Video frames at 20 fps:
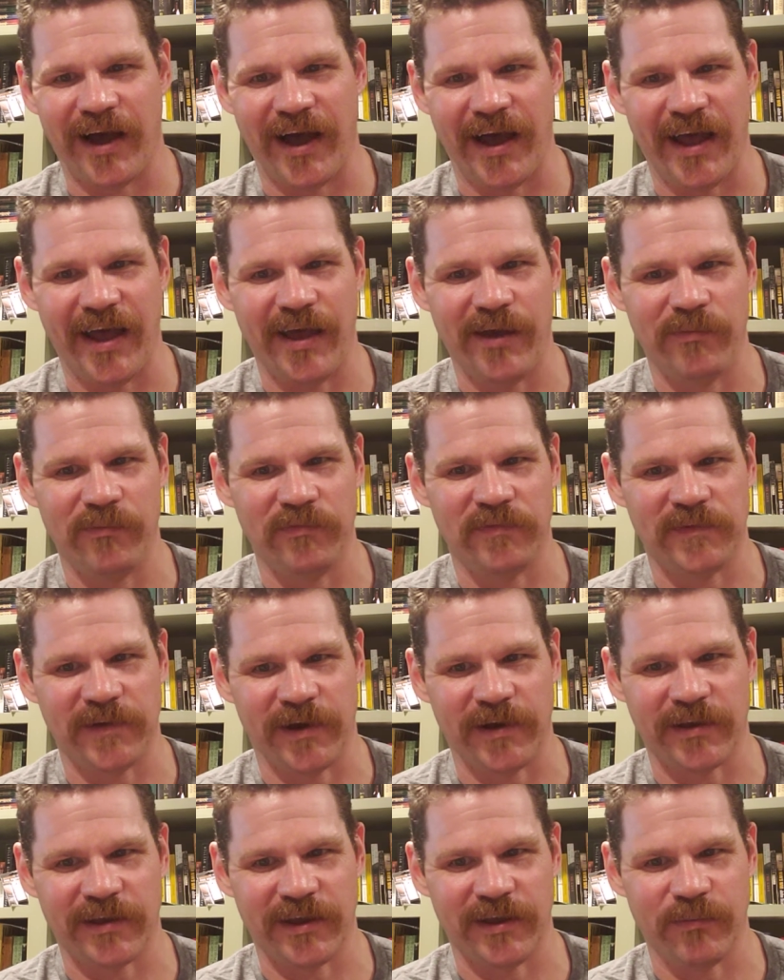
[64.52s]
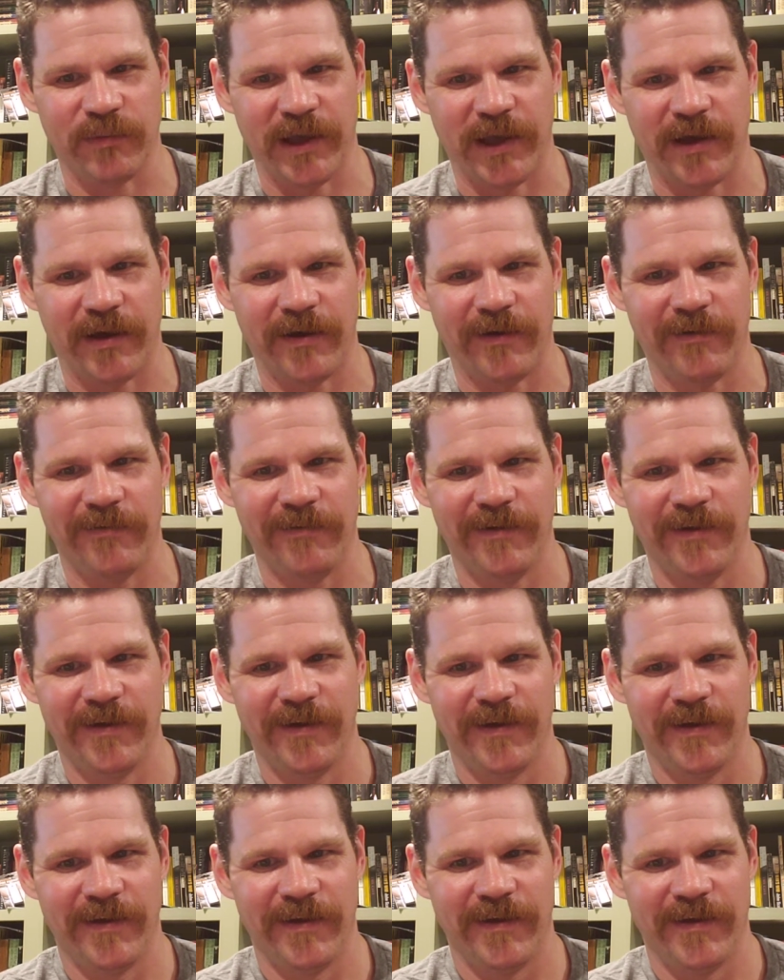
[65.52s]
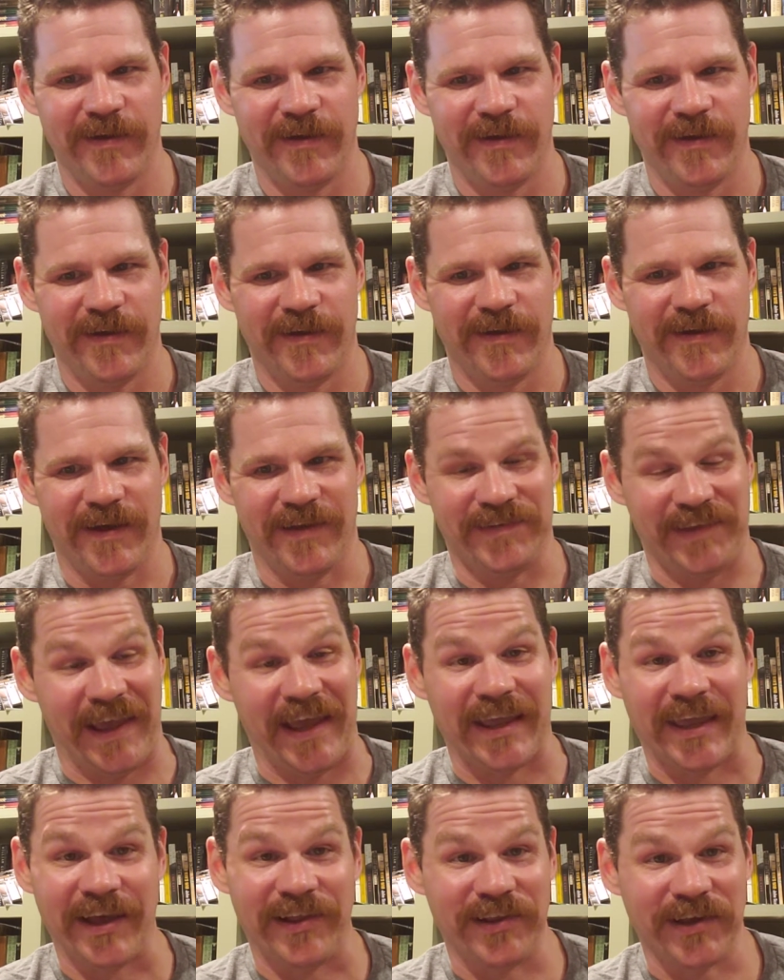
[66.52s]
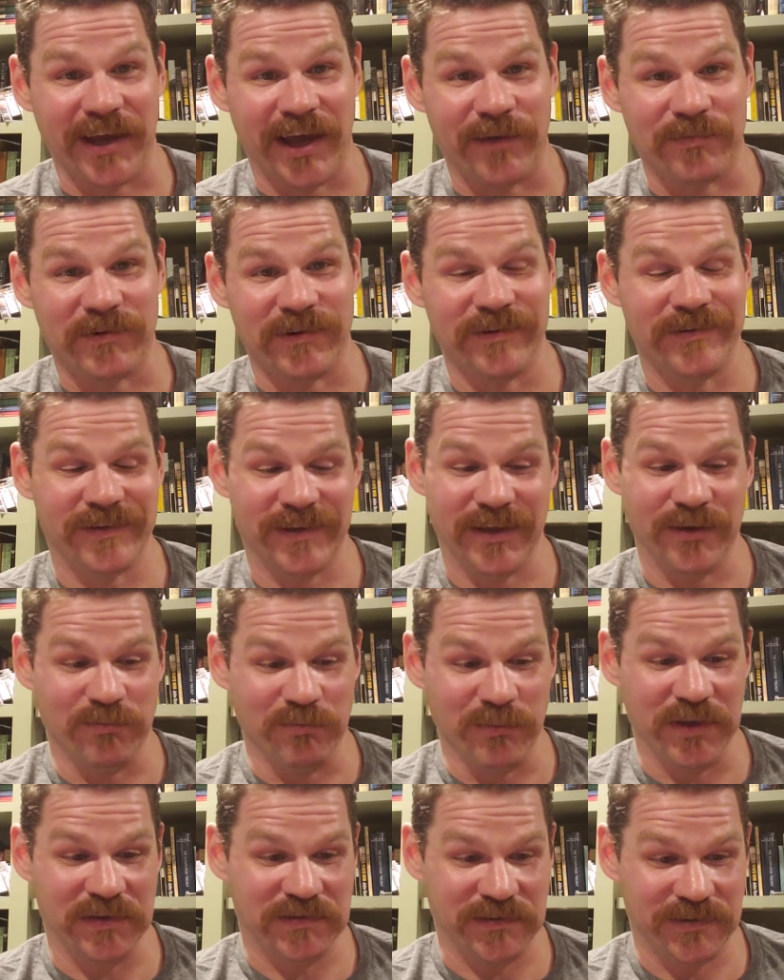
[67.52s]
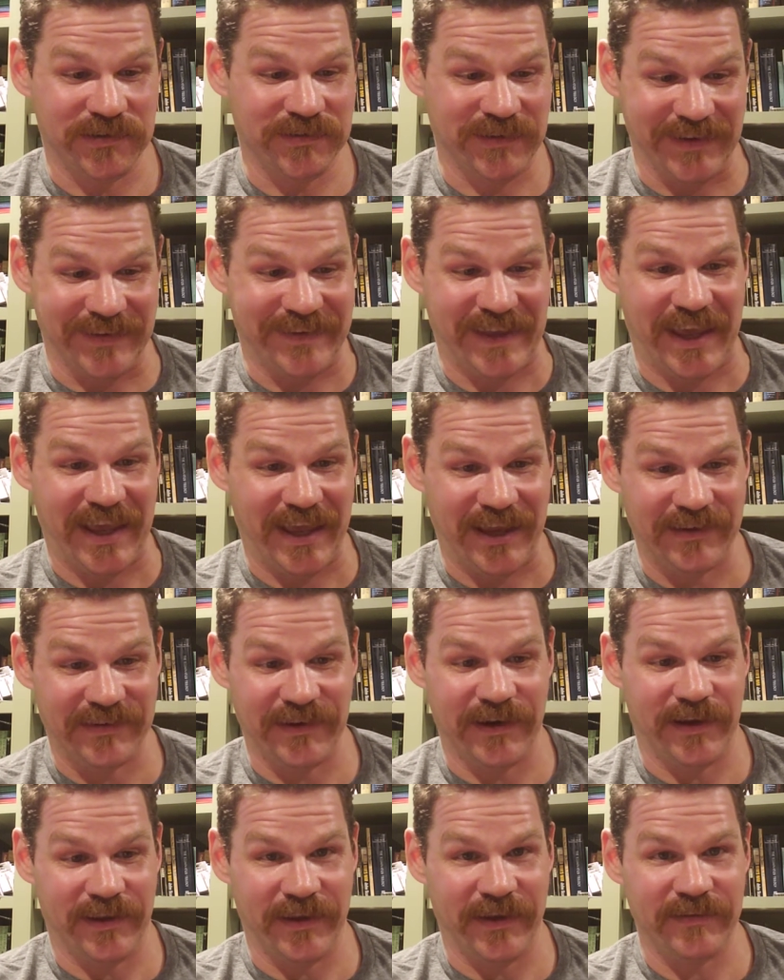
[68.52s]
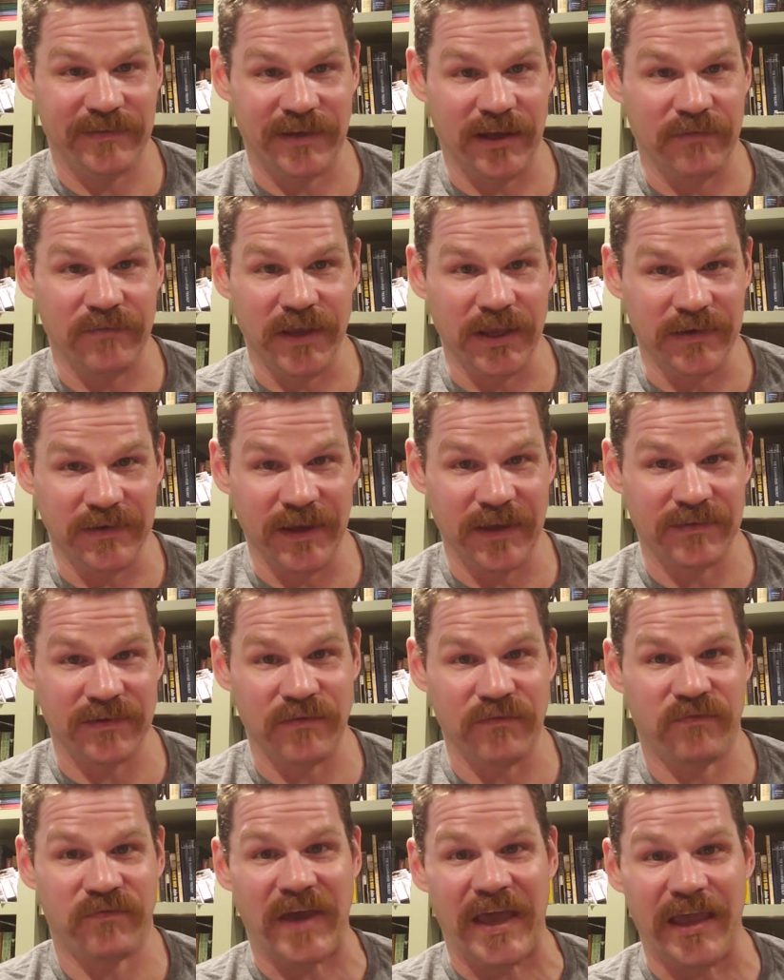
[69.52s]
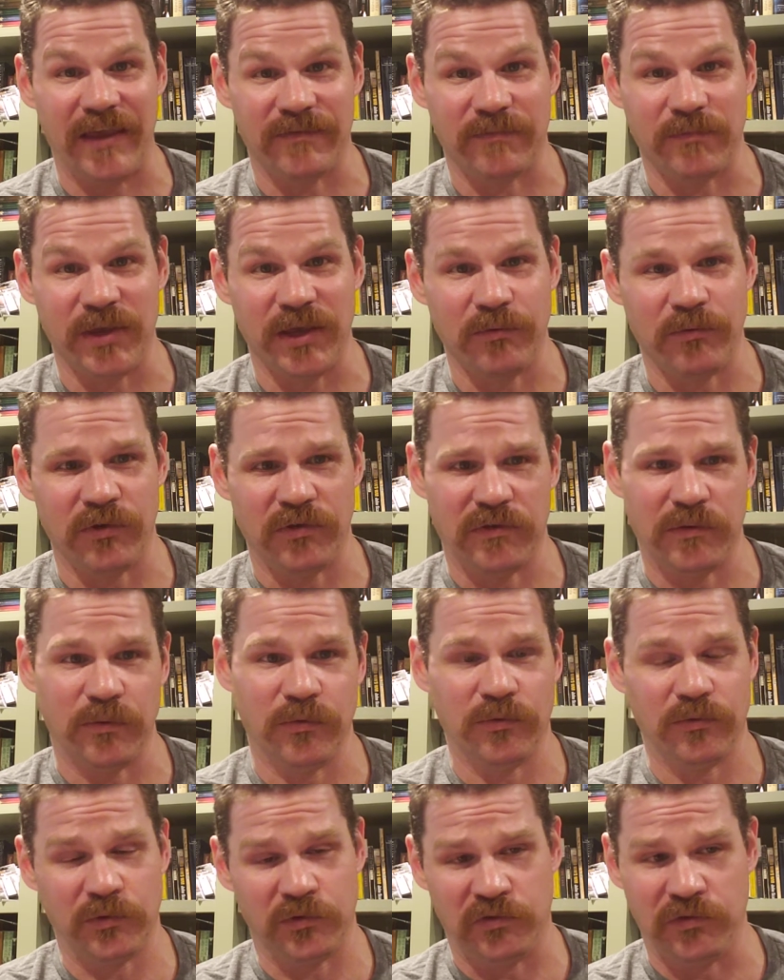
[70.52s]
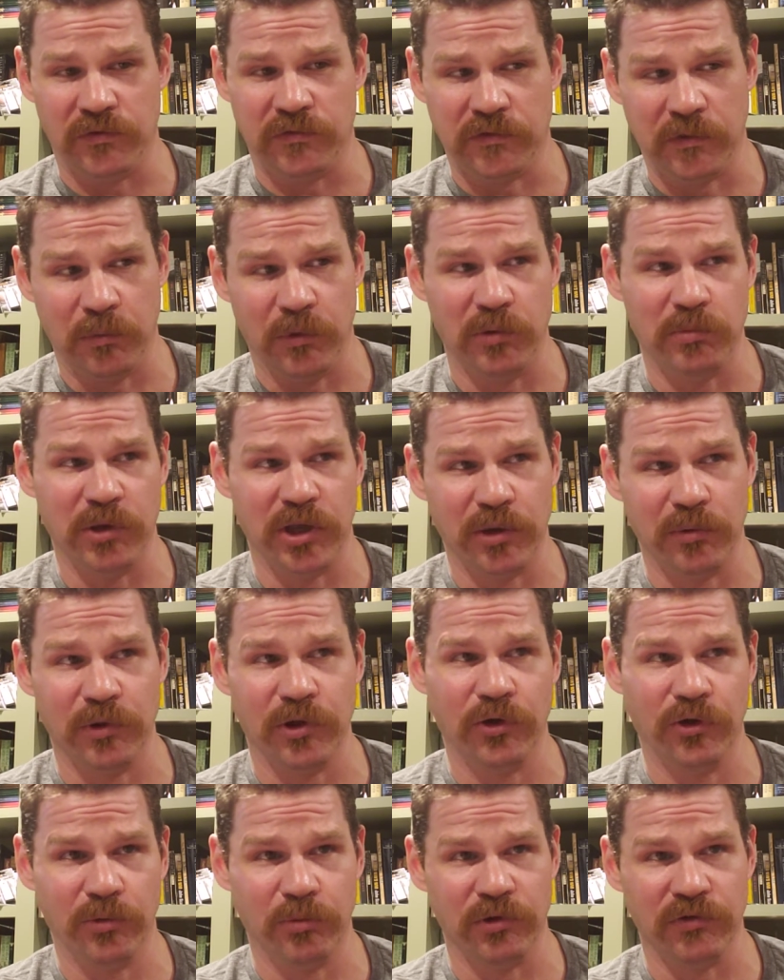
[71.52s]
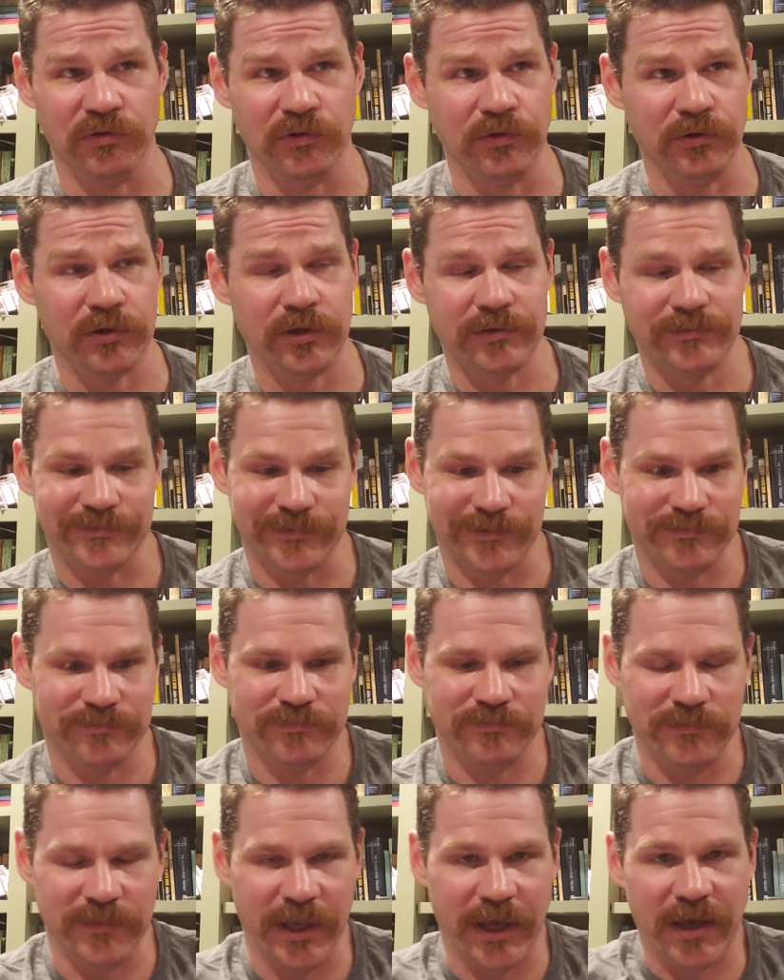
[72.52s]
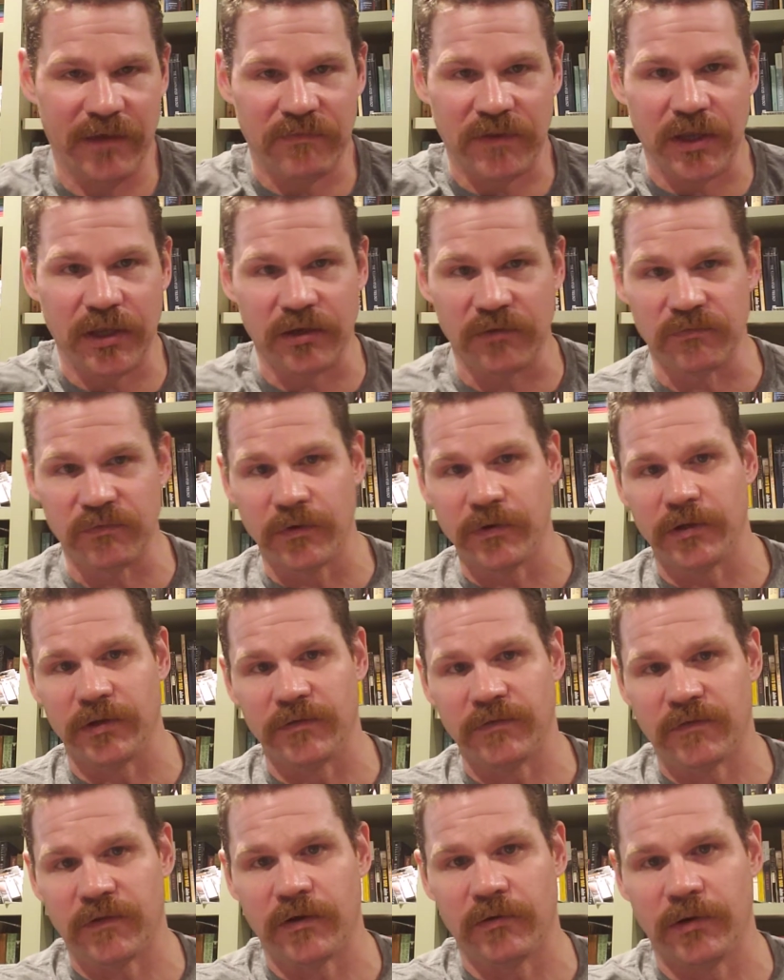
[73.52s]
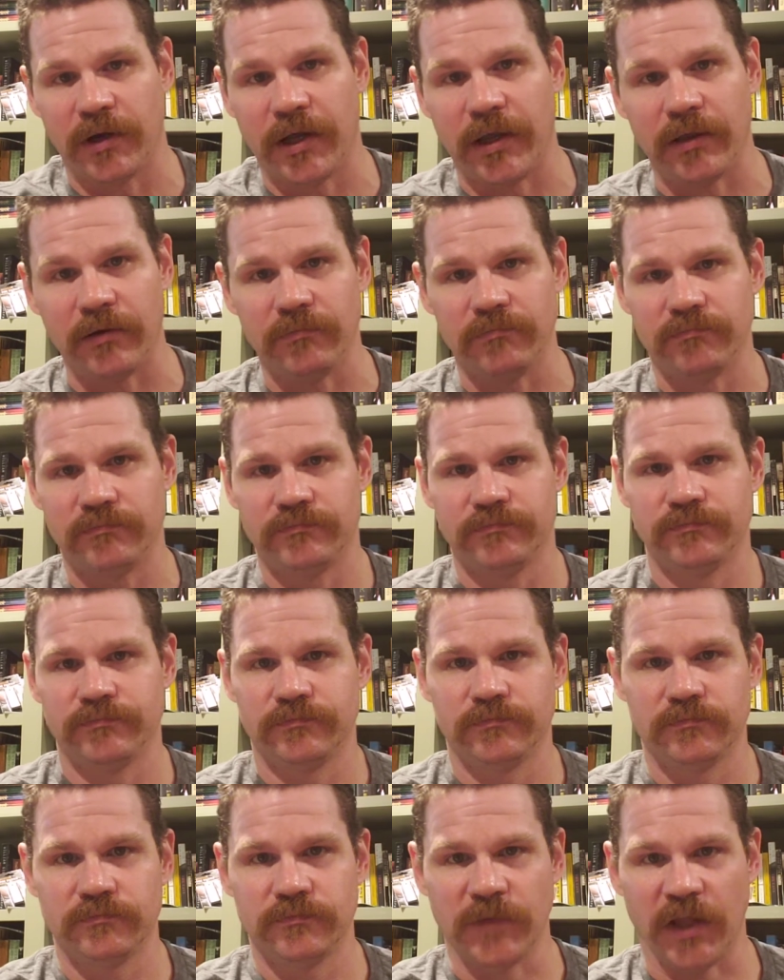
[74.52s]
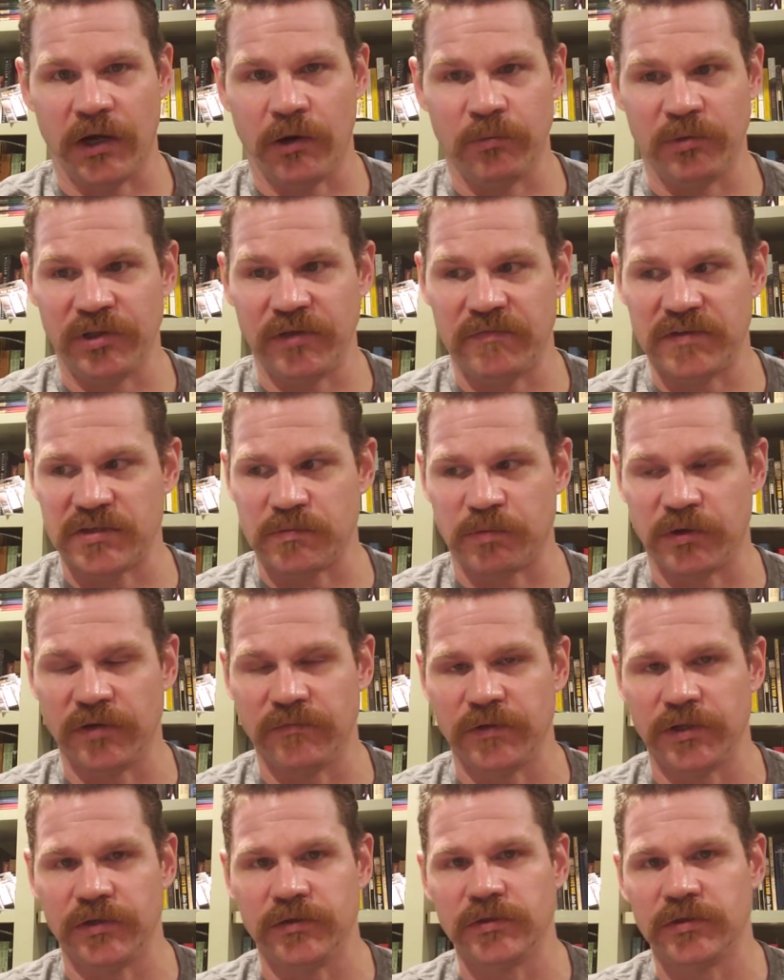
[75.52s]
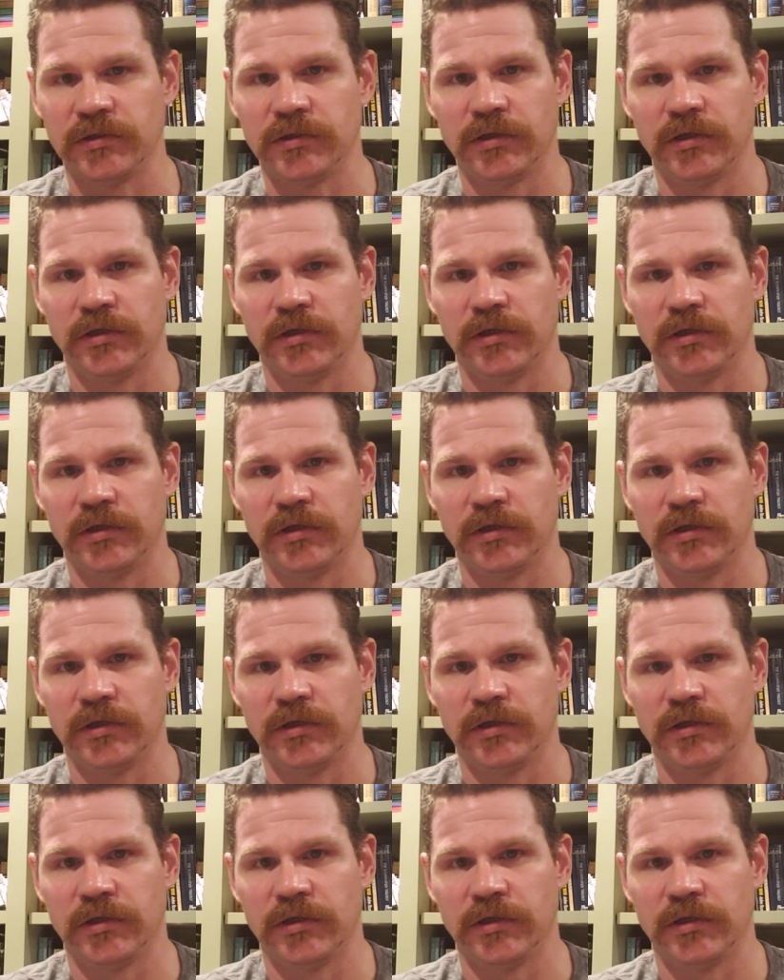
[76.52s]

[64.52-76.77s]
I'm talking about attack helicopters and missiles and tanks and all that stuff. It doesn't phase me when someone, well, should somebody be able to own a bazooka? Well, yeah, if they can afford it, it's their right. I don't believe it's a privilege.